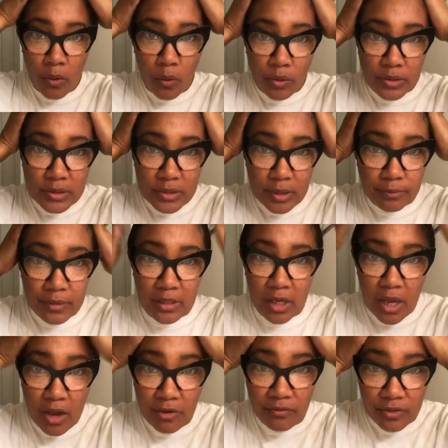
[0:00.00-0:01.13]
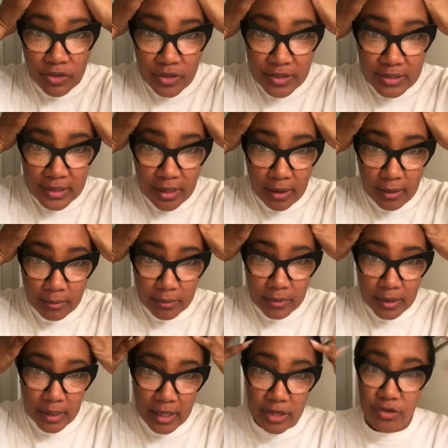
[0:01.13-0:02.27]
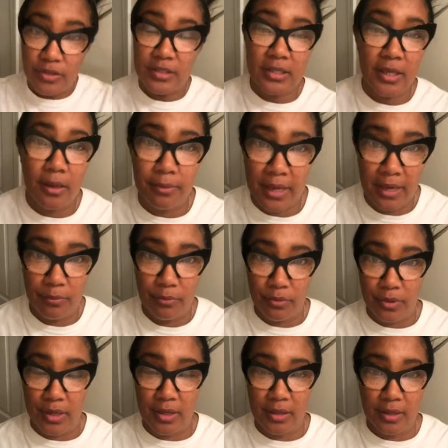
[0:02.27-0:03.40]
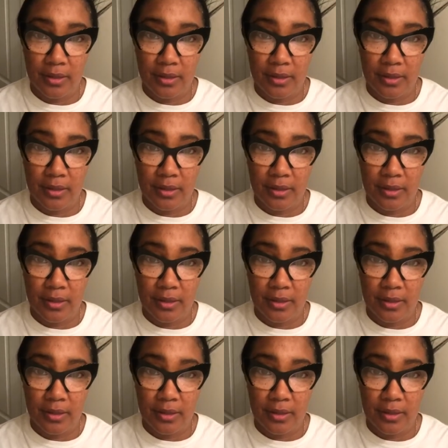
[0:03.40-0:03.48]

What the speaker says: or something covering your scalp, and your scalp can't breathe.